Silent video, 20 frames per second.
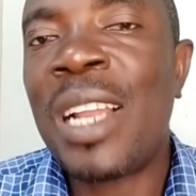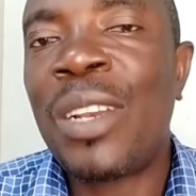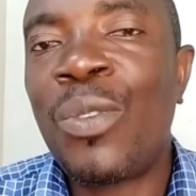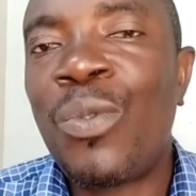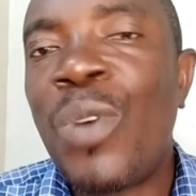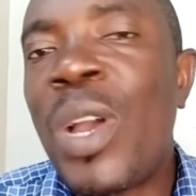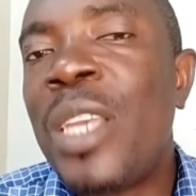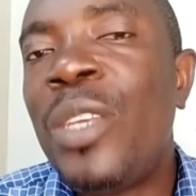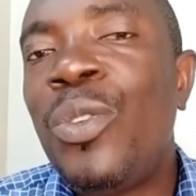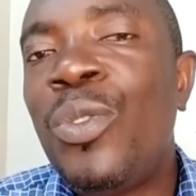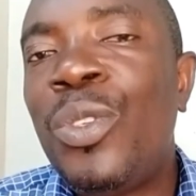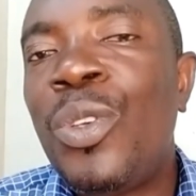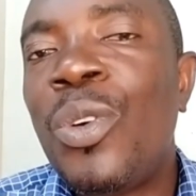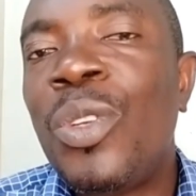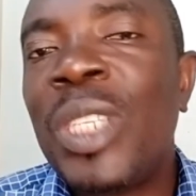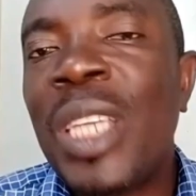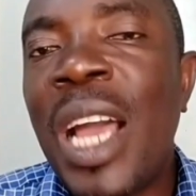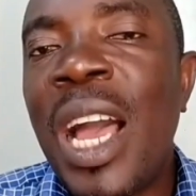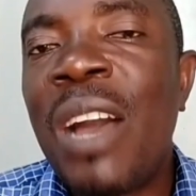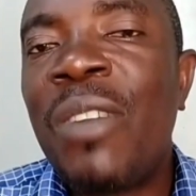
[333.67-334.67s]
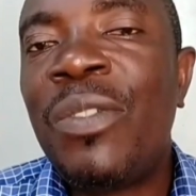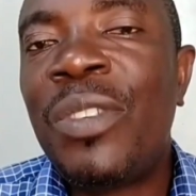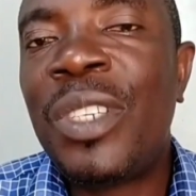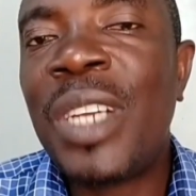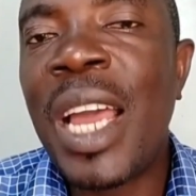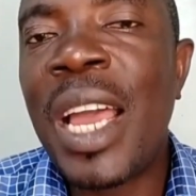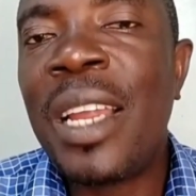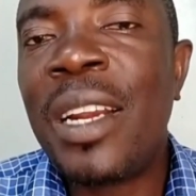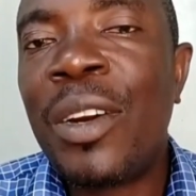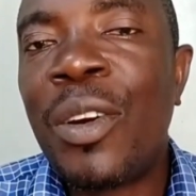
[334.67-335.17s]
And when you don't
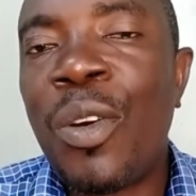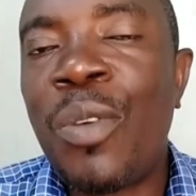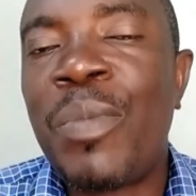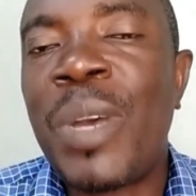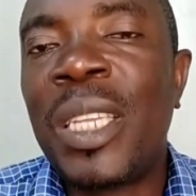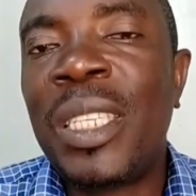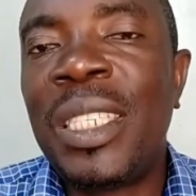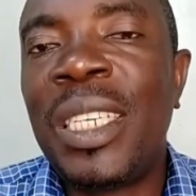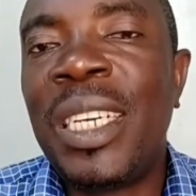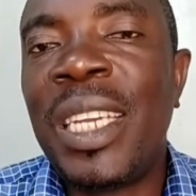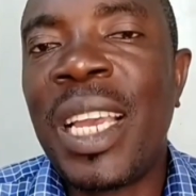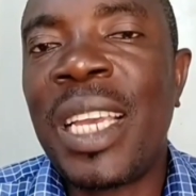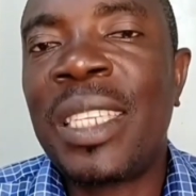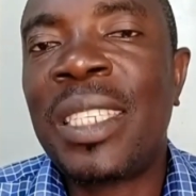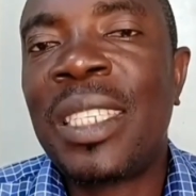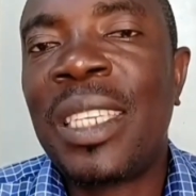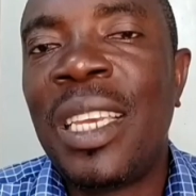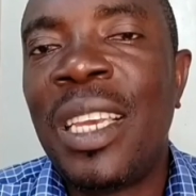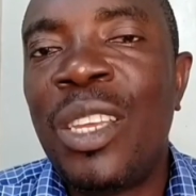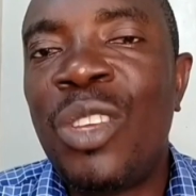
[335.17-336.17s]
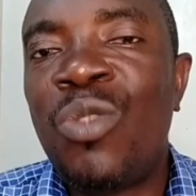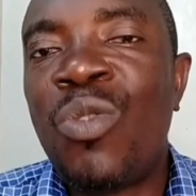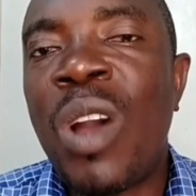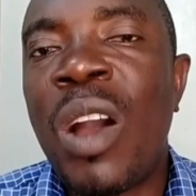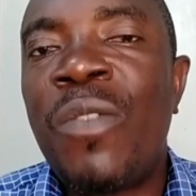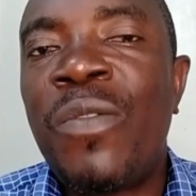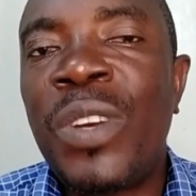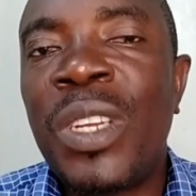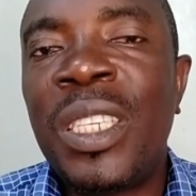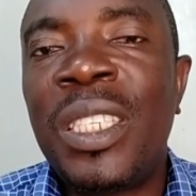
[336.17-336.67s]
have dry raw materials,
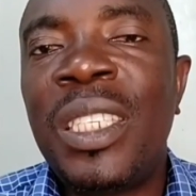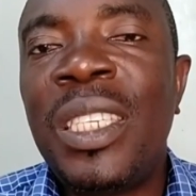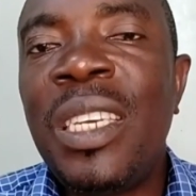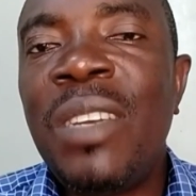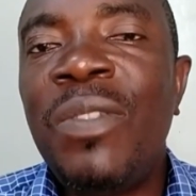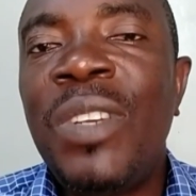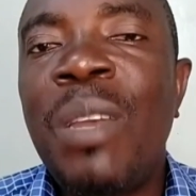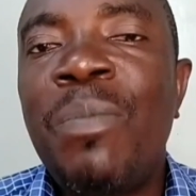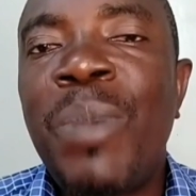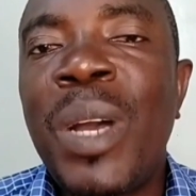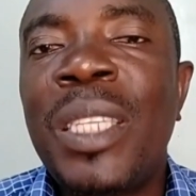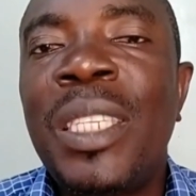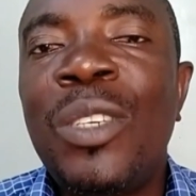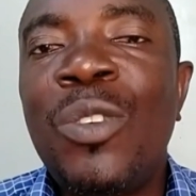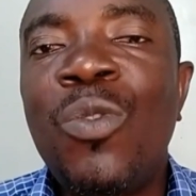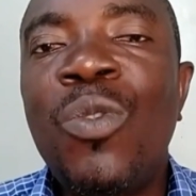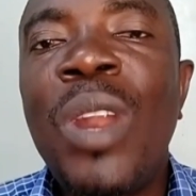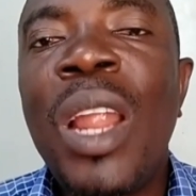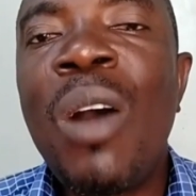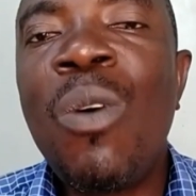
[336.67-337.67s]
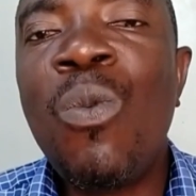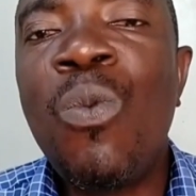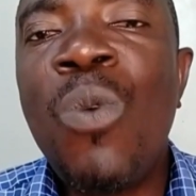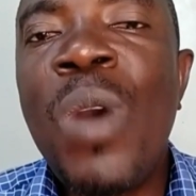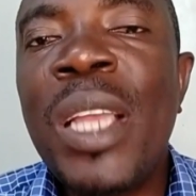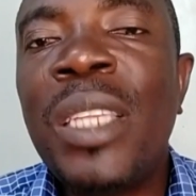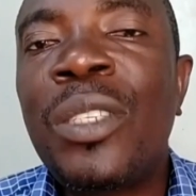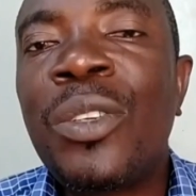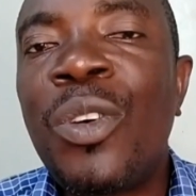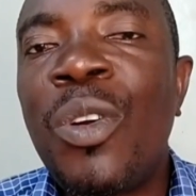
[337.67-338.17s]
you have received a particular
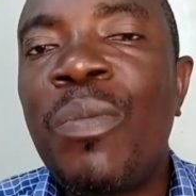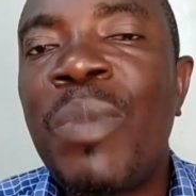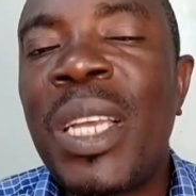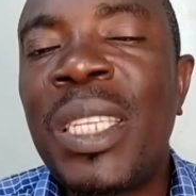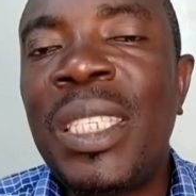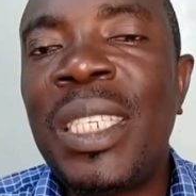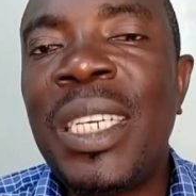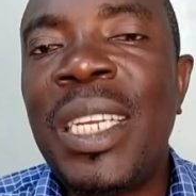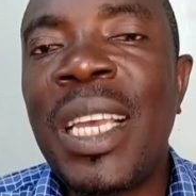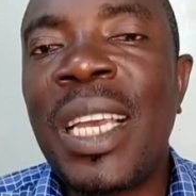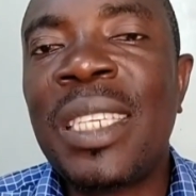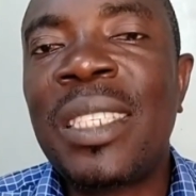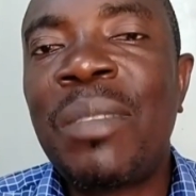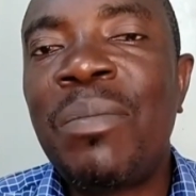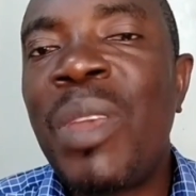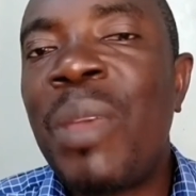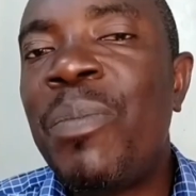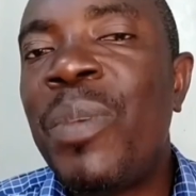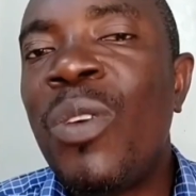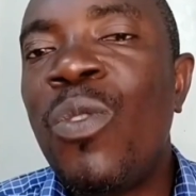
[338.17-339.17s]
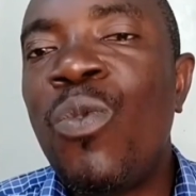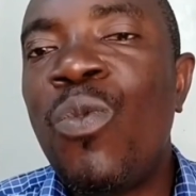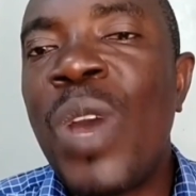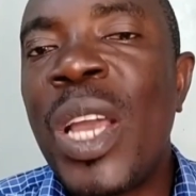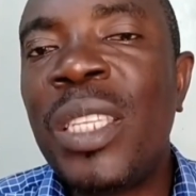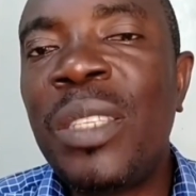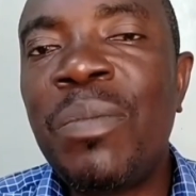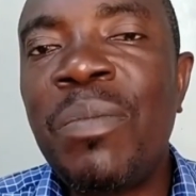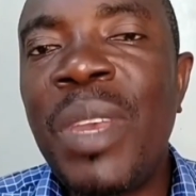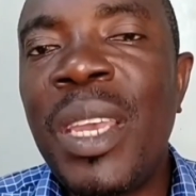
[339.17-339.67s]
wet raw materials, maybe
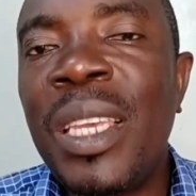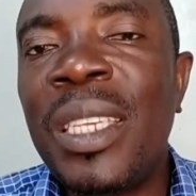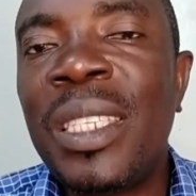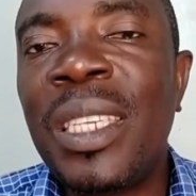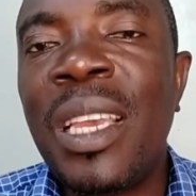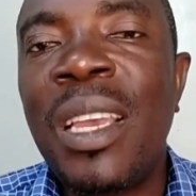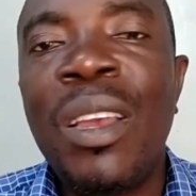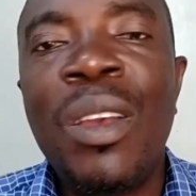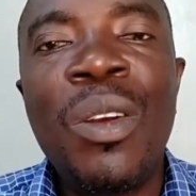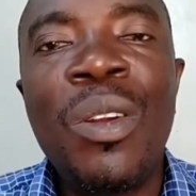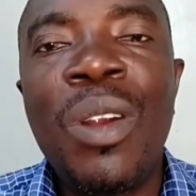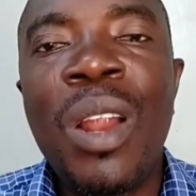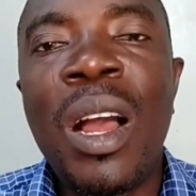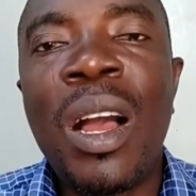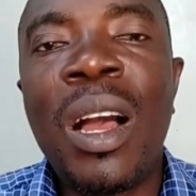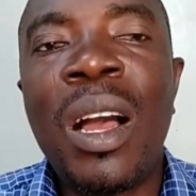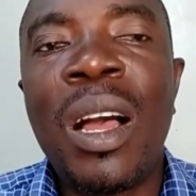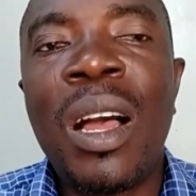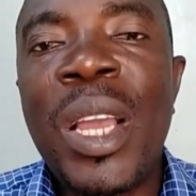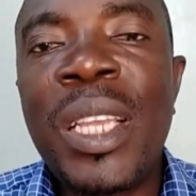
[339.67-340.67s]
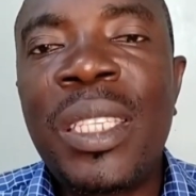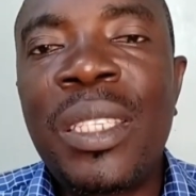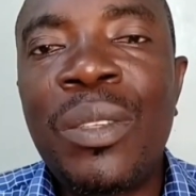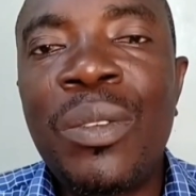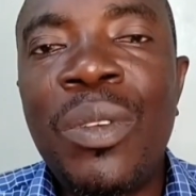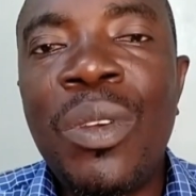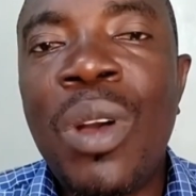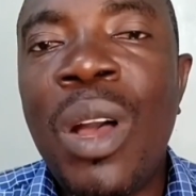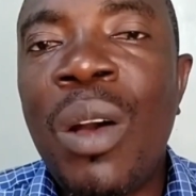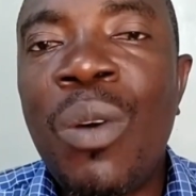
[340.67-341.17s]
wet maize, wet
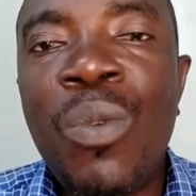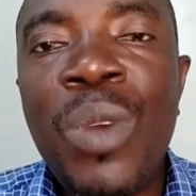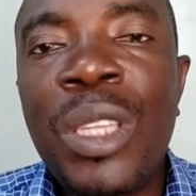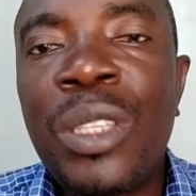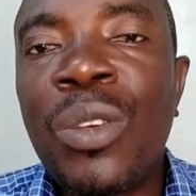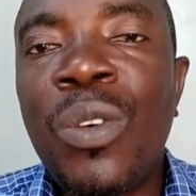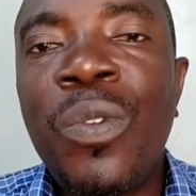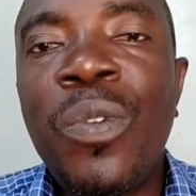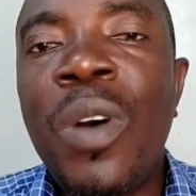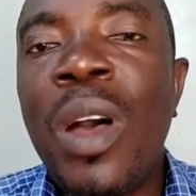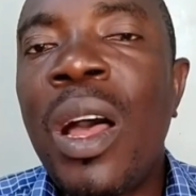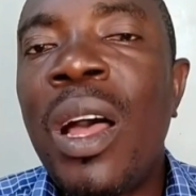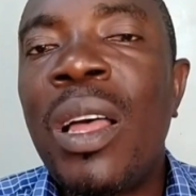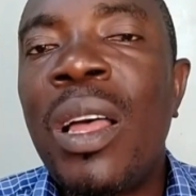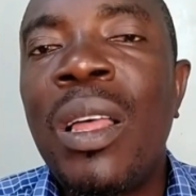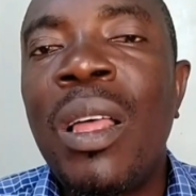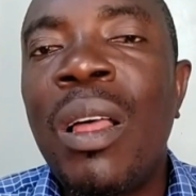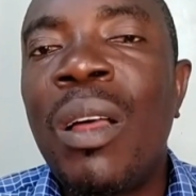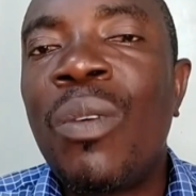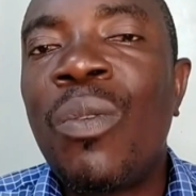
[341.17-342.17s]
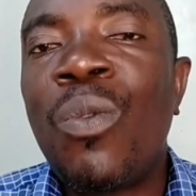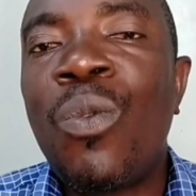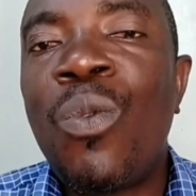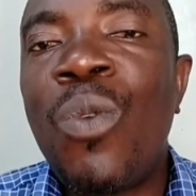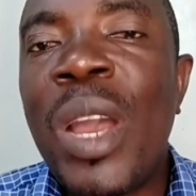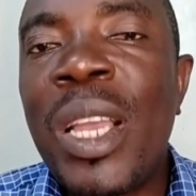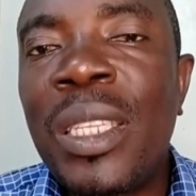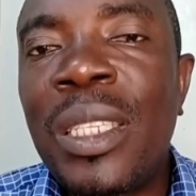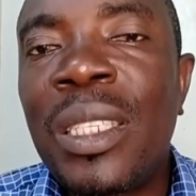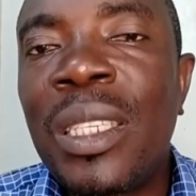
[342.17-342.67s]
wheat offer,
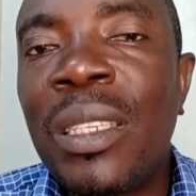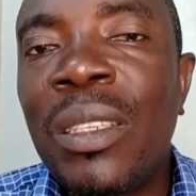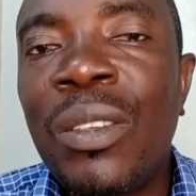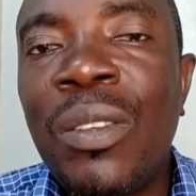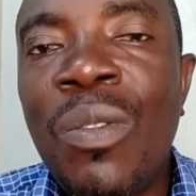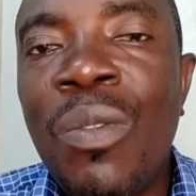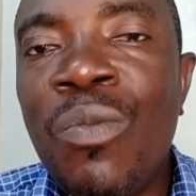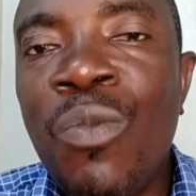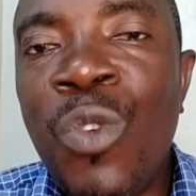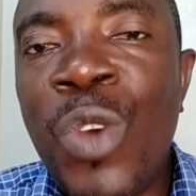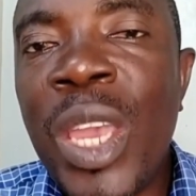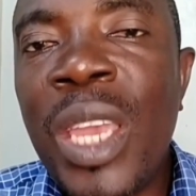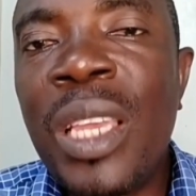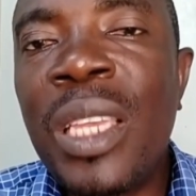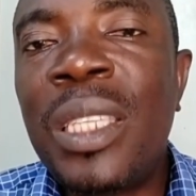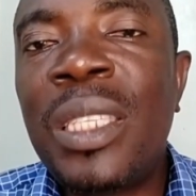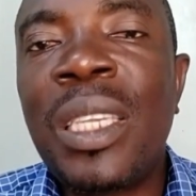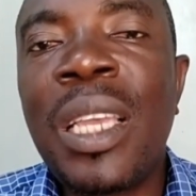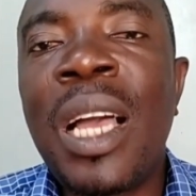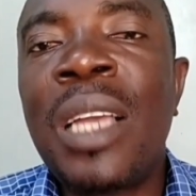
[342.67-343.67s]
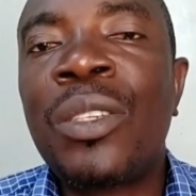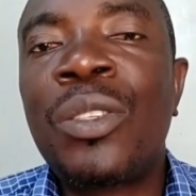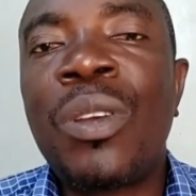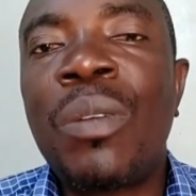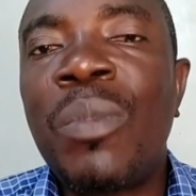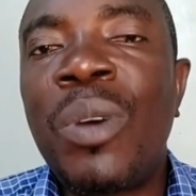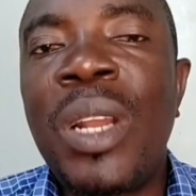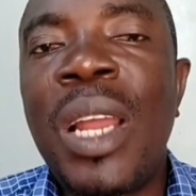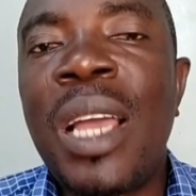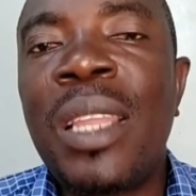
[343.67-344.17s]
wet wheat, and
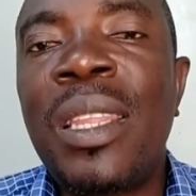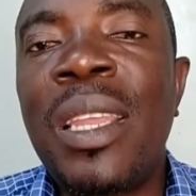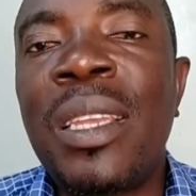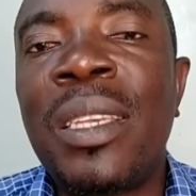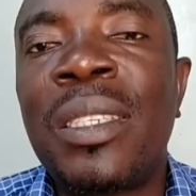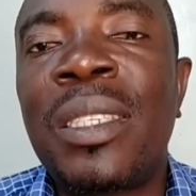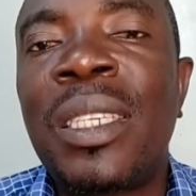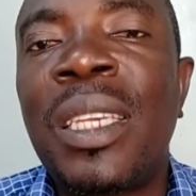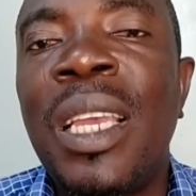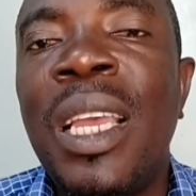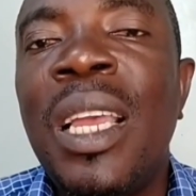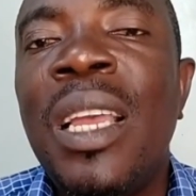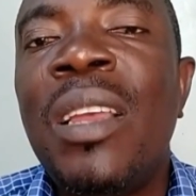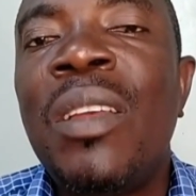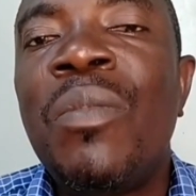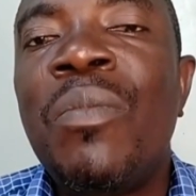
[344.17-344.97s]
some other things.